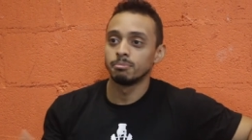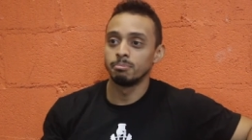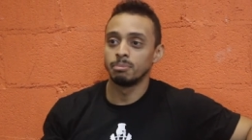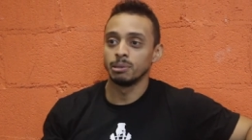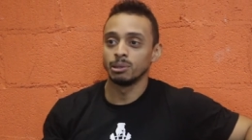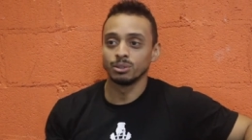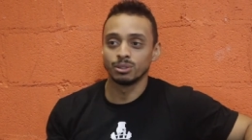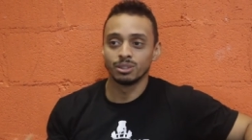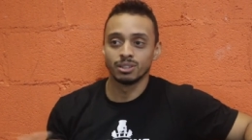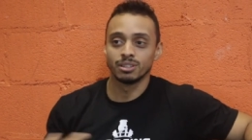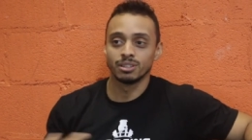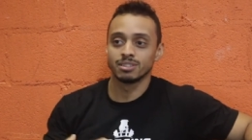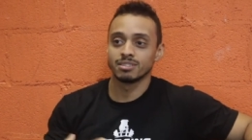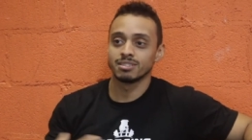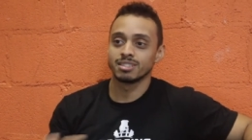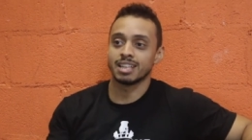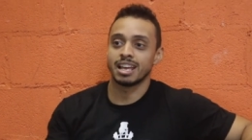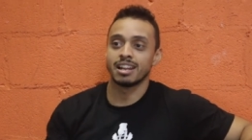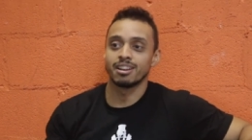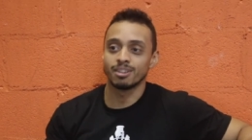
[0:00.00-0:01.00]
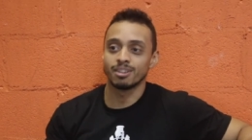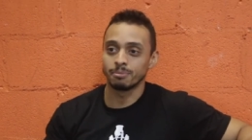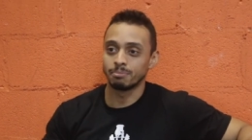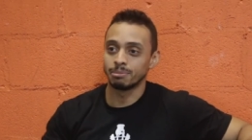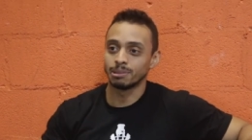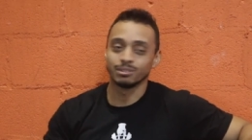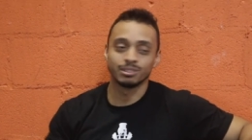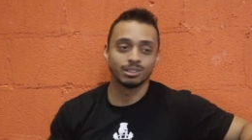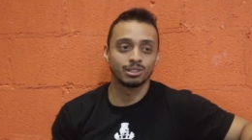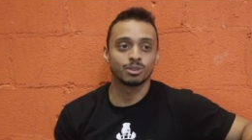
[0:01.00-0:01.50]
build their center,
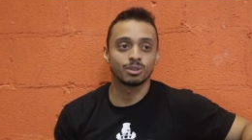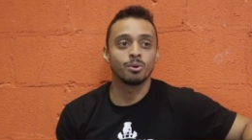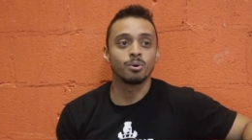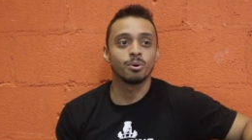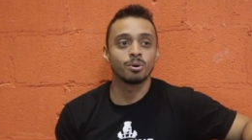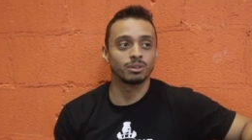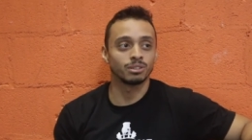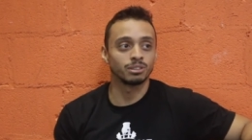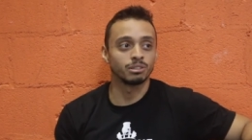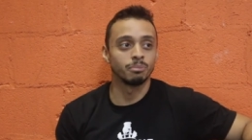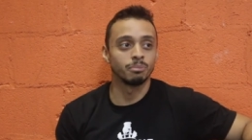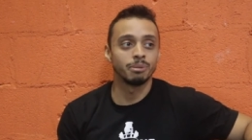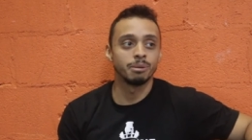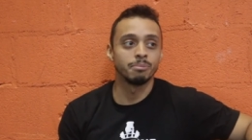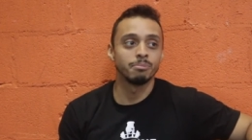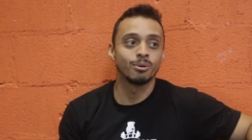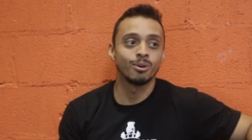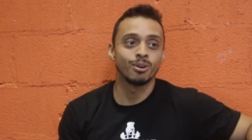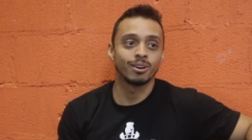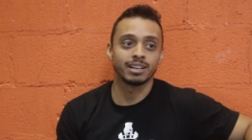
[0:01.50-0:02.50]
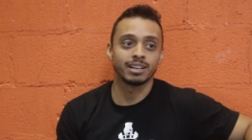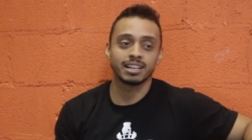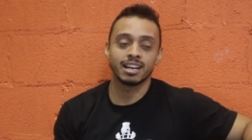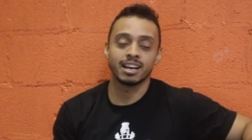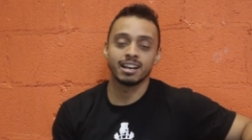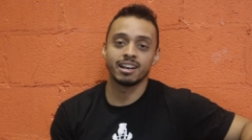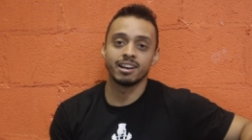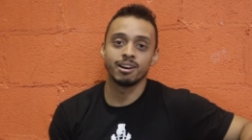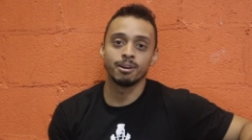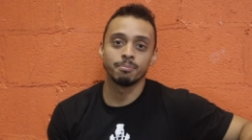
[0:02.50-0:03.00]
build their core a little bit more and to
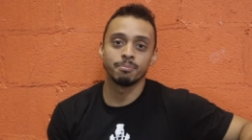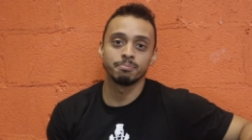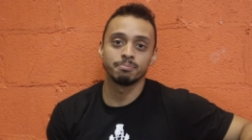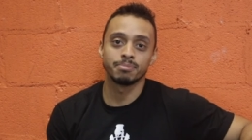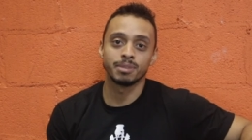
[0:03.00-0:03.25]
kind of help